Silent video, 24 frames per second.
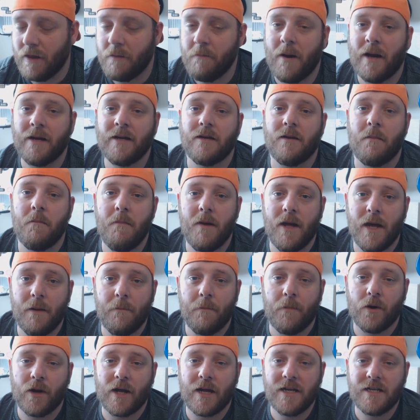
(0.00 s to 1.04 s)
they matter to
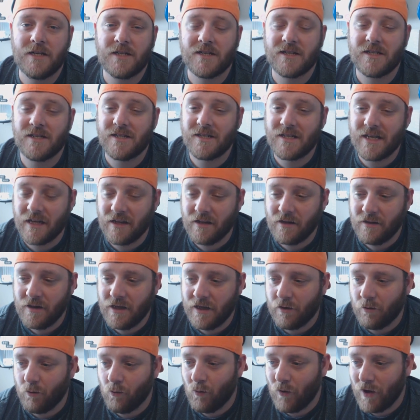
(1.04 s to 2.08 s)
me, but I still
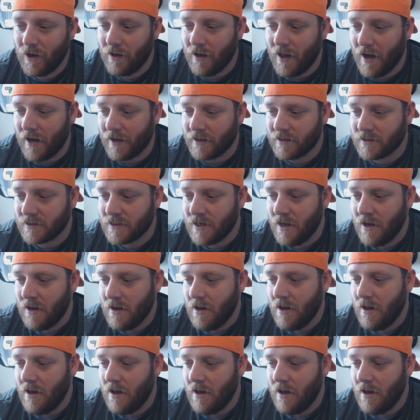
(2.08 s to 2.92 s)
need to realize